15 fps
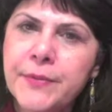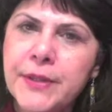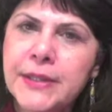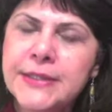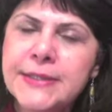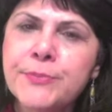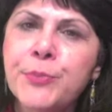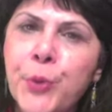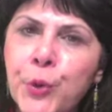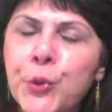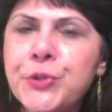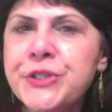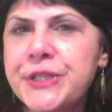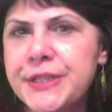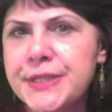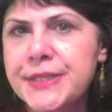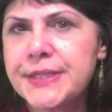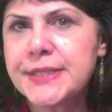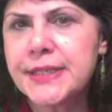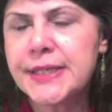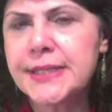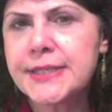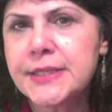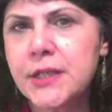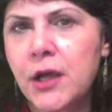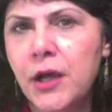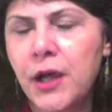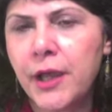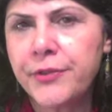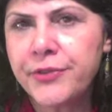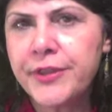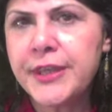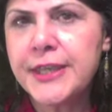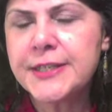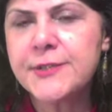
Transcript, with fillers: Its importance is, I think,